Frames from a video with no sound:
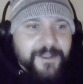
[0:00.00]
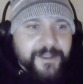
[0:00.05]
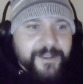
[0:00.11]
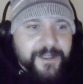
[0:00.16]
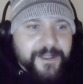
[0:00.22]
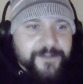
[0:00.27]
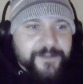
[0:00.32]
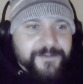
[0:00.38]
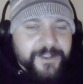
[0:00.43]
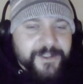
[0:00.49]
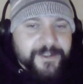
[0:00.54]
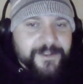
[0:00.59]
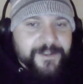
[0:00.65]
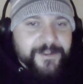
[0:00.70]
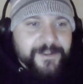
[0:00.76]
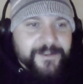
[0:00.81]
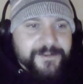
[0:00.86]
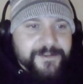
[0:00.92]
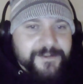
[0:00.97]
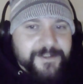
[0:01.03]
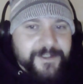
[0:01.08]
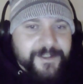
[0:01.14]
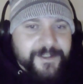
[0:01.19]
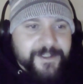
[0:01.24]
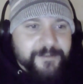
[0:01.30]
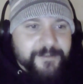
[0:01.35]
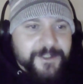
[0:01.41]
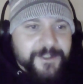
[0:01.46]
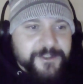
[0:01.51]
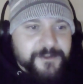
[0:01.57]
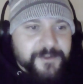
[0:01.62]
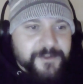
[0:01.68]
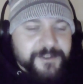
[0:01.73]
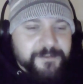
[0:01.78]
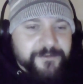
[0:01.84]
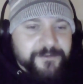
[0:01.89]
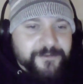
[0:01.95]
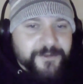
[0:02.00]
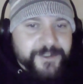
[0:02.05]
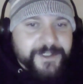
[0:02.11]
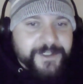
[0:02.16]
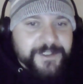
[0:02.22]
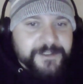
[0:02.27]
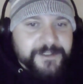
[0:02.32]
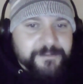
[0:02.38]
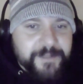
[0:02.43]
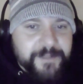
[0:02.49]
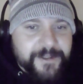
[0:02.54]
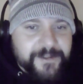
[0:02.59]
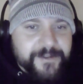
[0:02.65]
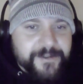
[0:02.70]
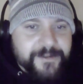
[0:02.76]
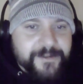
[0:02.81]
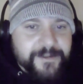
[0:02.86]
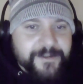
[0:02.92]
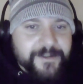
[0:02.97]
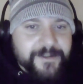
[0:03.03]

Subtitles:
Like I've said, it's going to get much worse before it gets better.